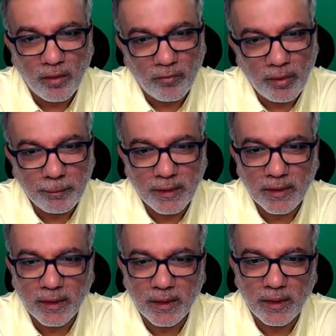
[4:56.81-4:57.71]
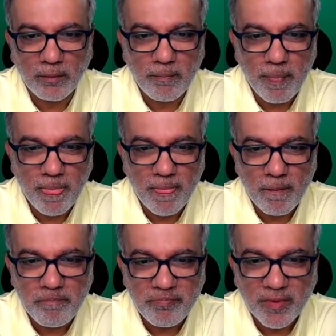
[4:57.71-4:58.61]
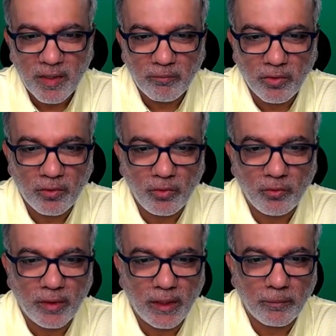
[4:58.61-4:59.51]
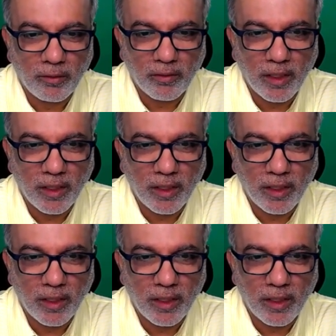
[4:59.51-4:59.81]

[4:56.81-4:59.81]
Web design, I'm not too worried about.